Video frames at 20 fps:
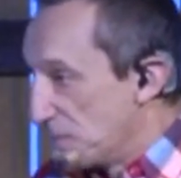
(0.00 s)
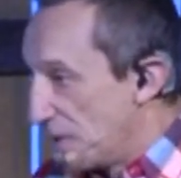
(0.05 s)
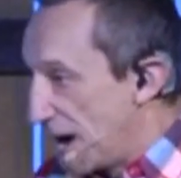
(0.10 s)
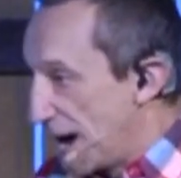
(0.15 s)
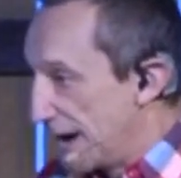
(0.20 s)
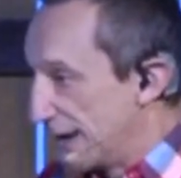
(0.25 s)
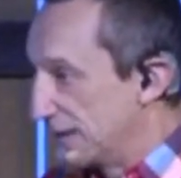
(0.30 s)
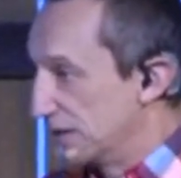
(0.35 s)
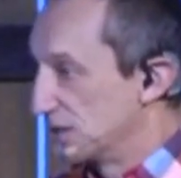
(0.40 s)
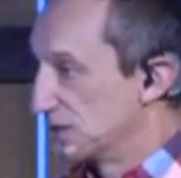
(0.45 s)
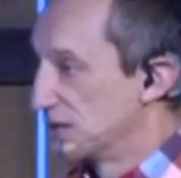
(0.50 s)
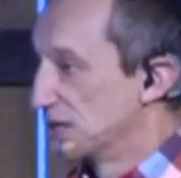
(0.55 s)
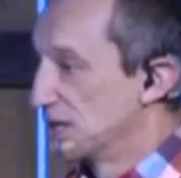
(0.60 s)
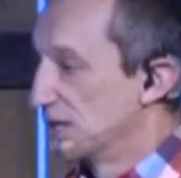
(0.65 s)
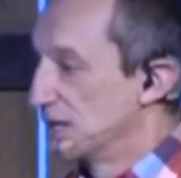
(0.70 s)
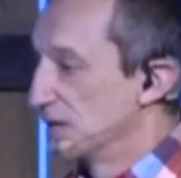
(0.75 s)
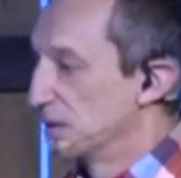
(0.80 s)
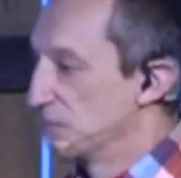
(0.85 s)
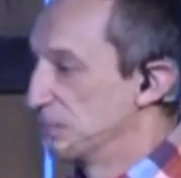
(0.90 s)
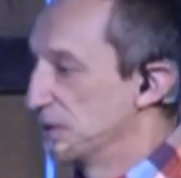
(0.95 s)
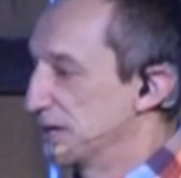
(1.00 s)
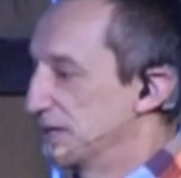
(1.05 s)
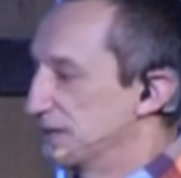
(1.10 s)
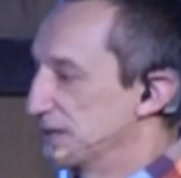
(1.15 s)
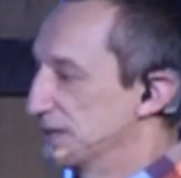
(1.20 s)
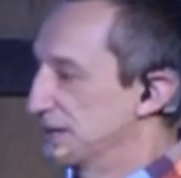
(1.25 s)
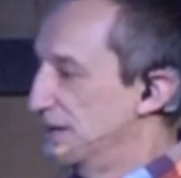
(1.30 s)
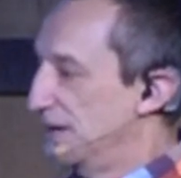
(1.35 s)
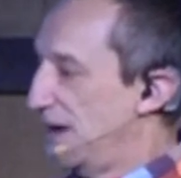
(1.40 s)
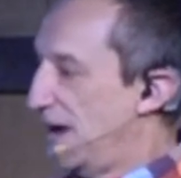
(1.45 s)
mind,
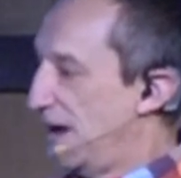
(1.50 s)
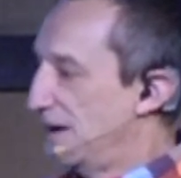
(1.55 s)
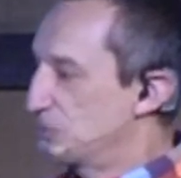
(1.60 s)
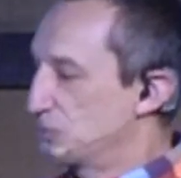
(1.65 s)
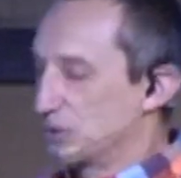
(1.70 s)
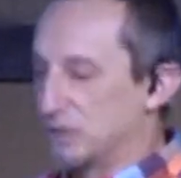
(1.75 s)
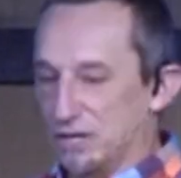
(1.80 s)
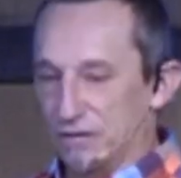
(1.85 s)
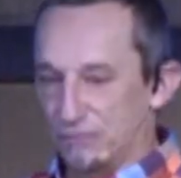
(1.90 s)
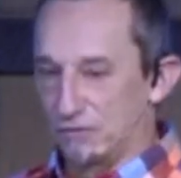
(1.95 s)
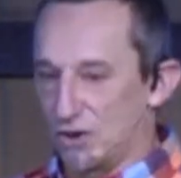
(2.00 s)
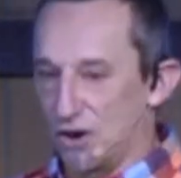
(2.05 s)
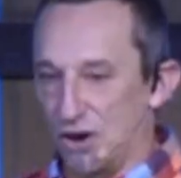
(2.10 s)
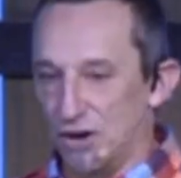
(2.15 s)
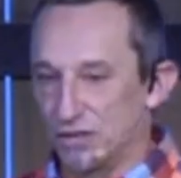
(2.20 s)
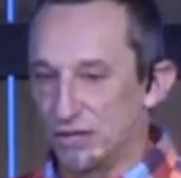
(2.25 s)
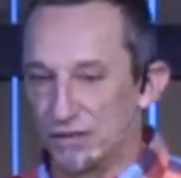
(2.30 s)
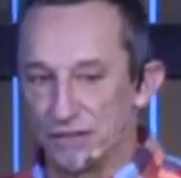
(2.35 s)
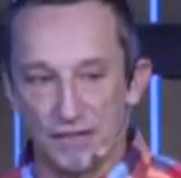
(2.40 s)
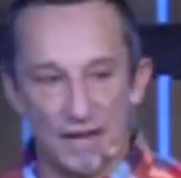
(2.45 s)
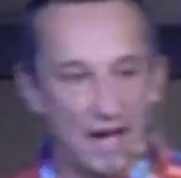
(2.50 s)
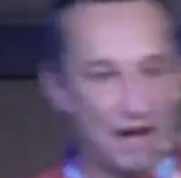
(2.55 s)
but I wouldn't have called it